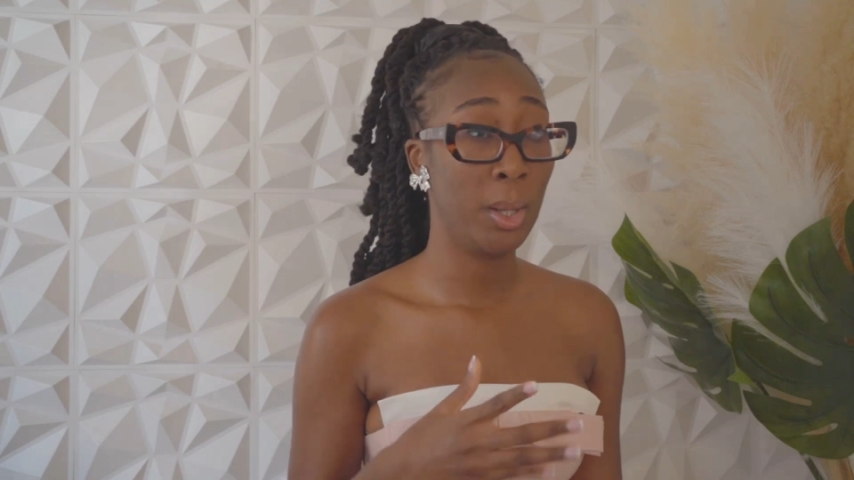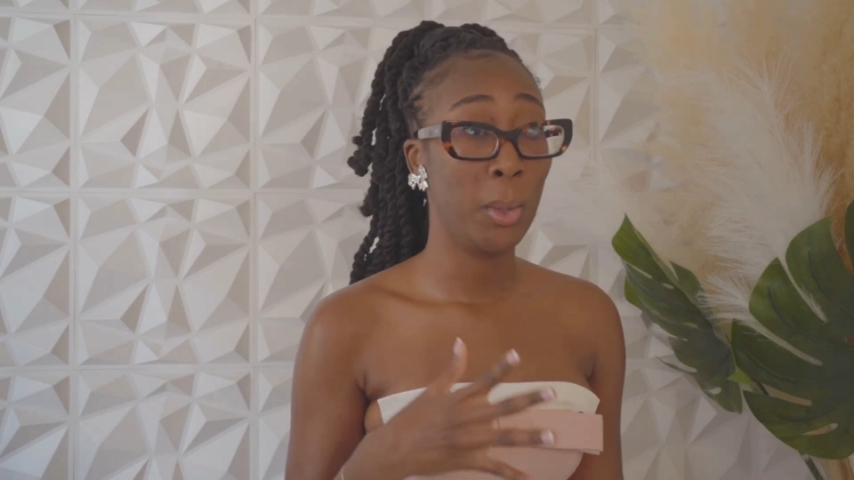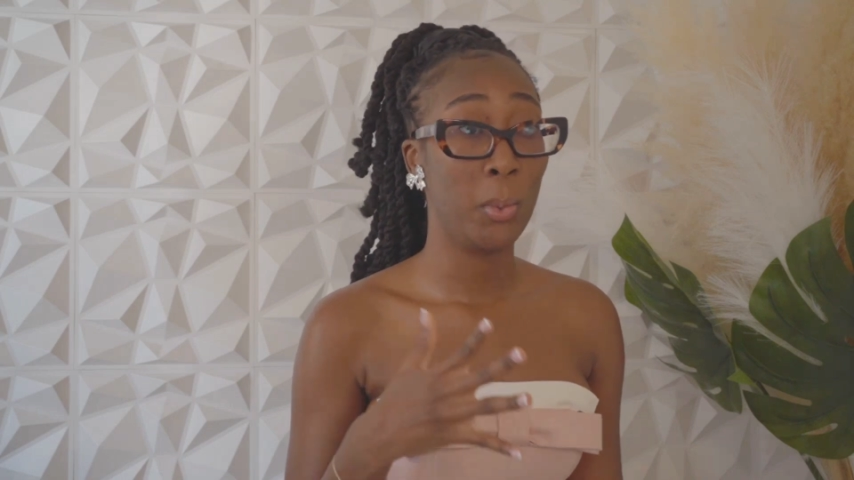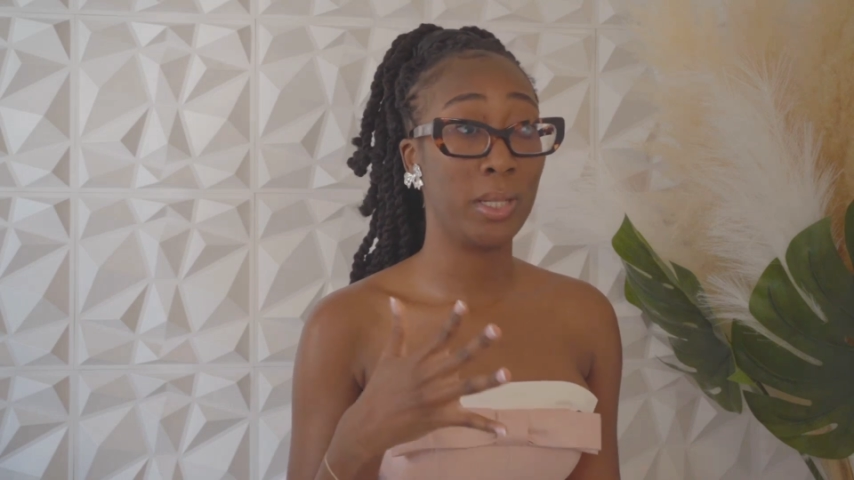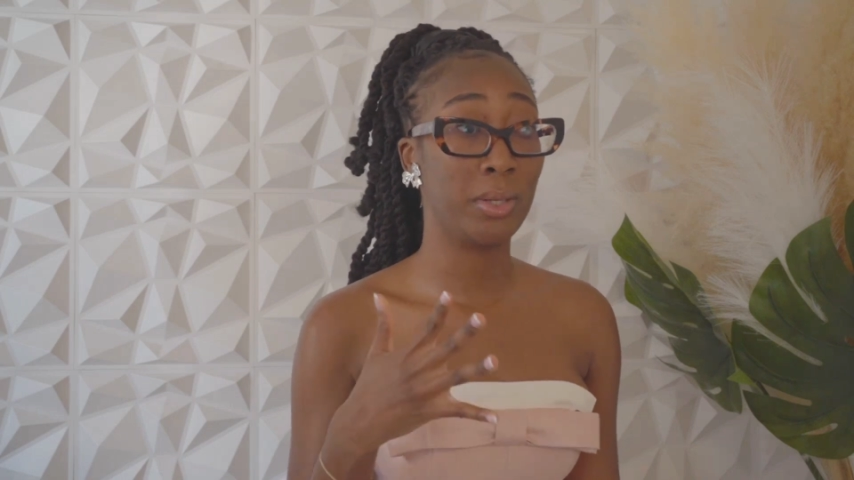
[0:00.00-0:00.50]

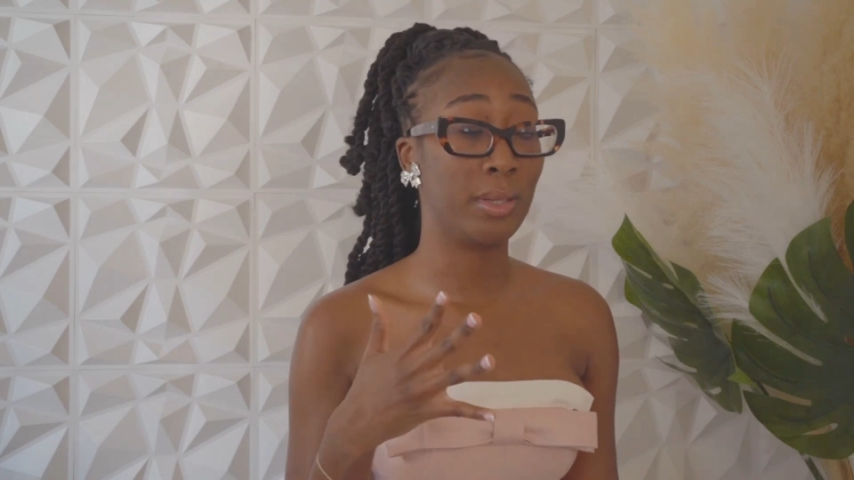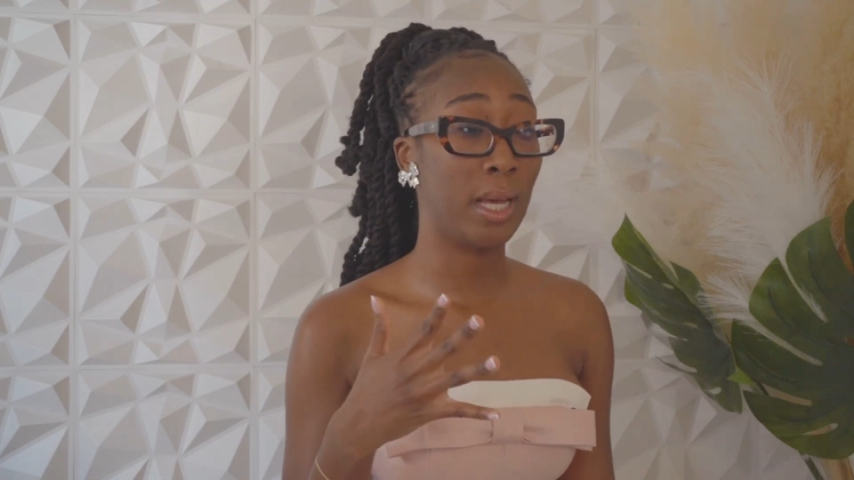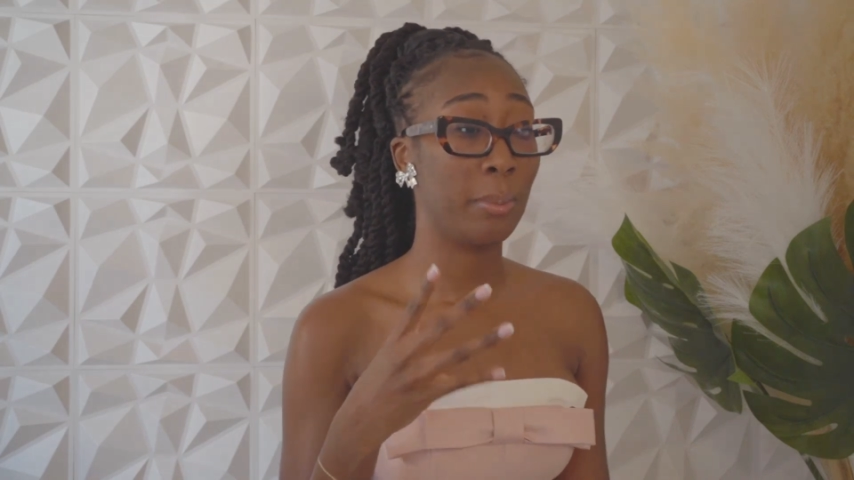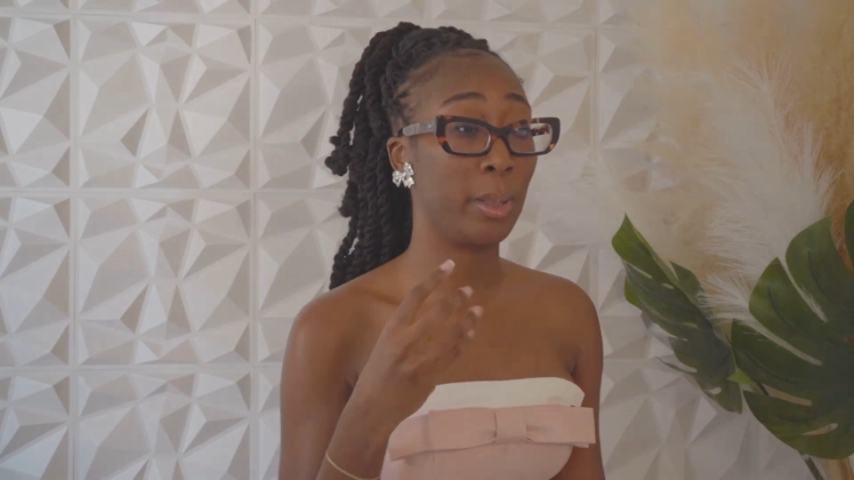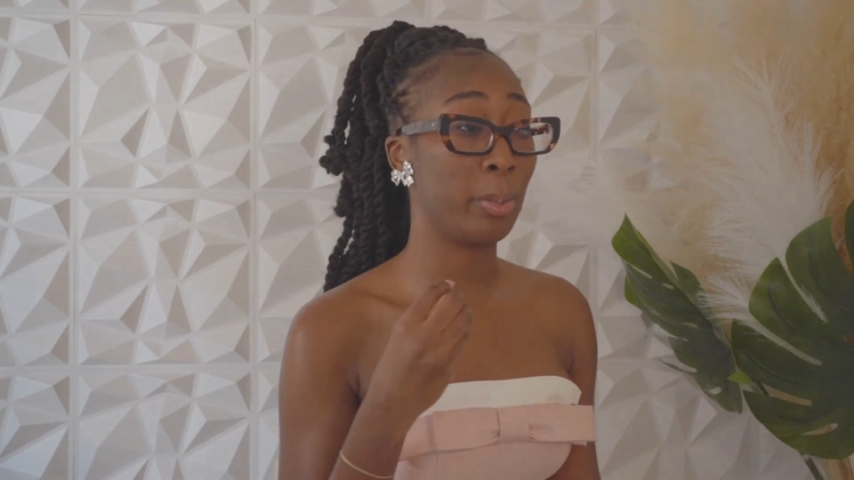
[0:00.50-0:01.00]
whether
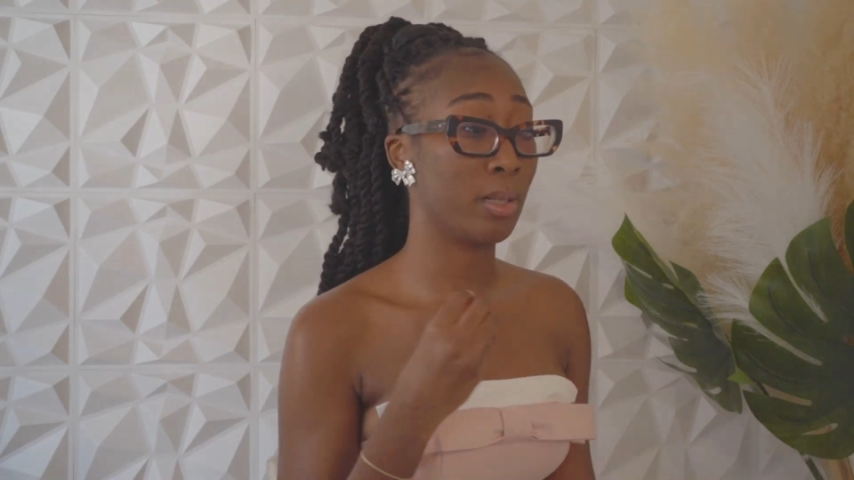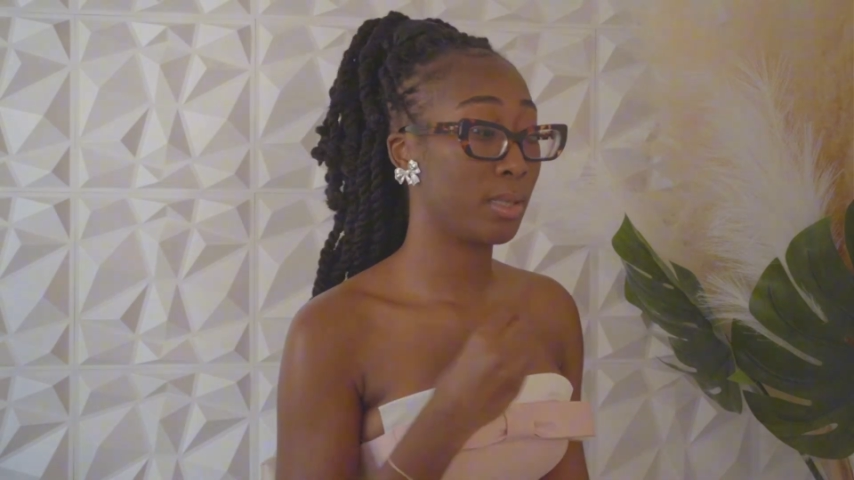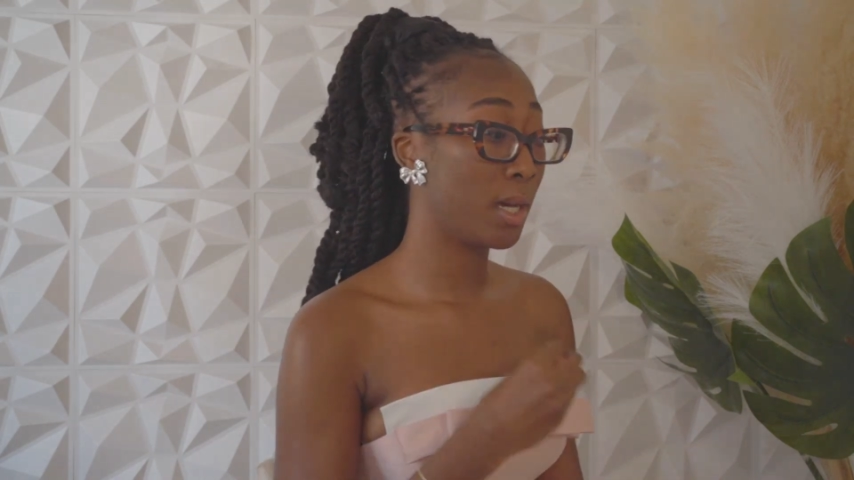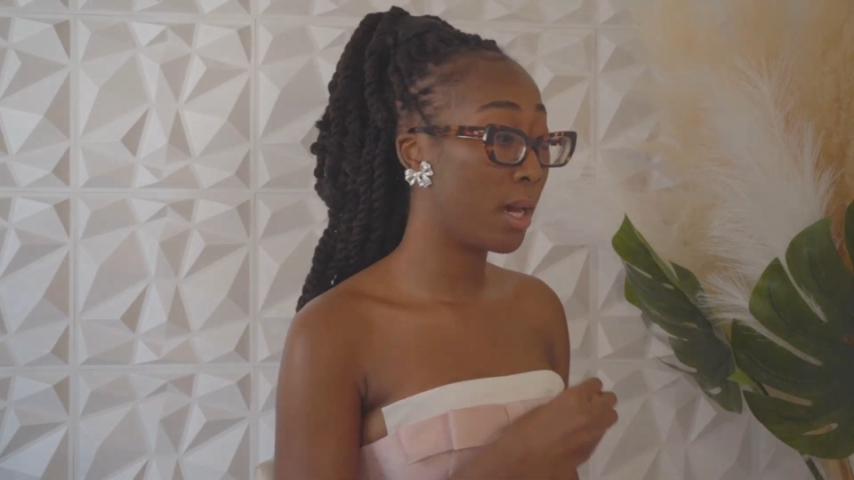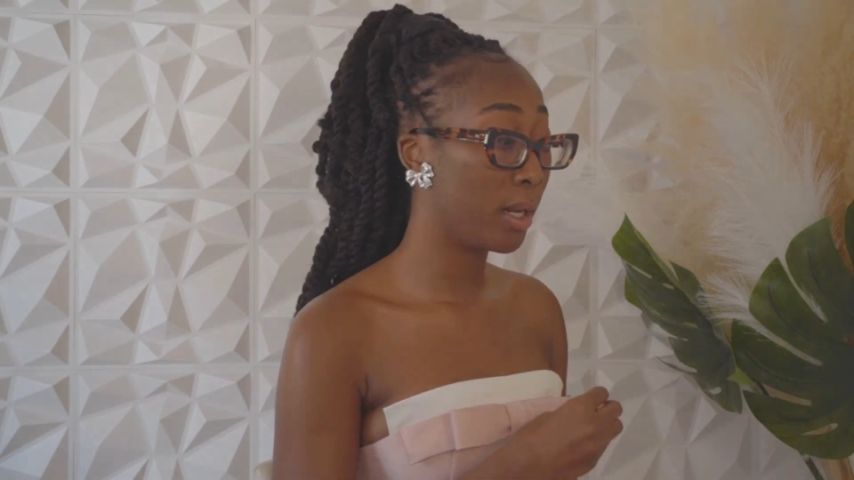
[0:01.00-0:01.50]
that be
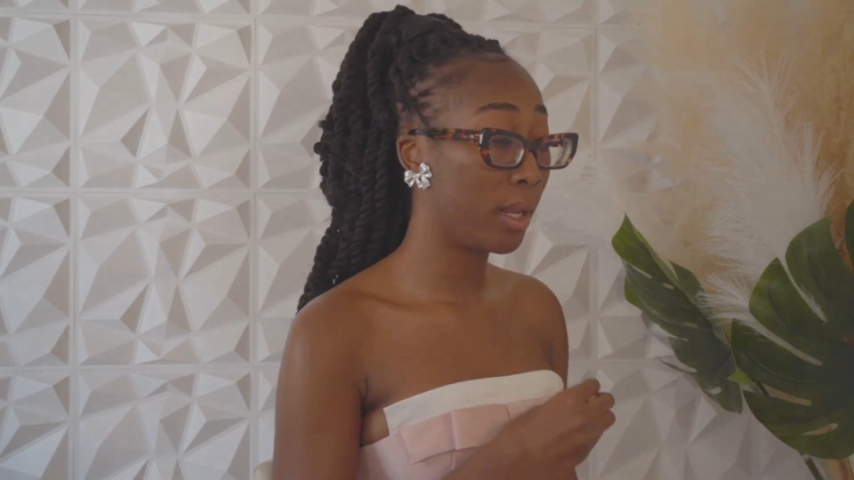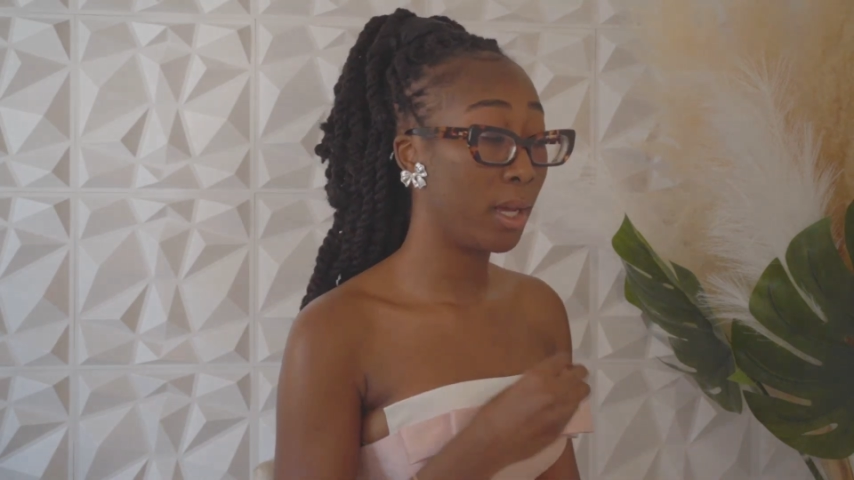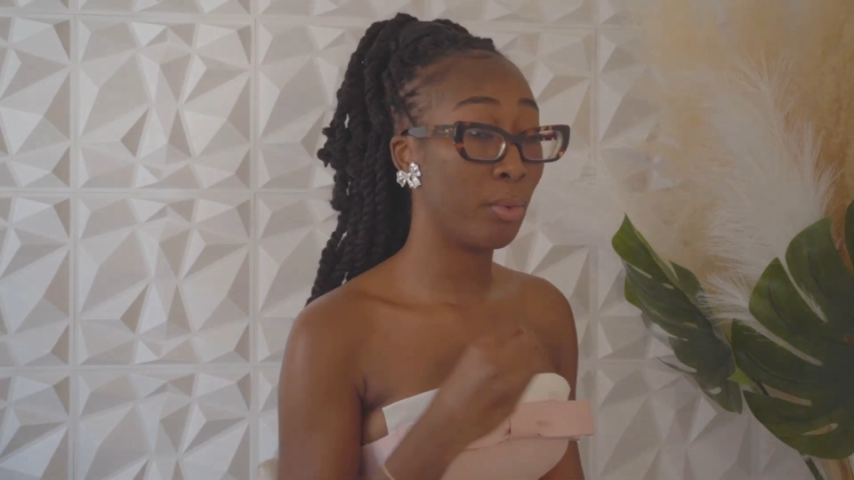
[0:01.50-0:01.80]
platonic,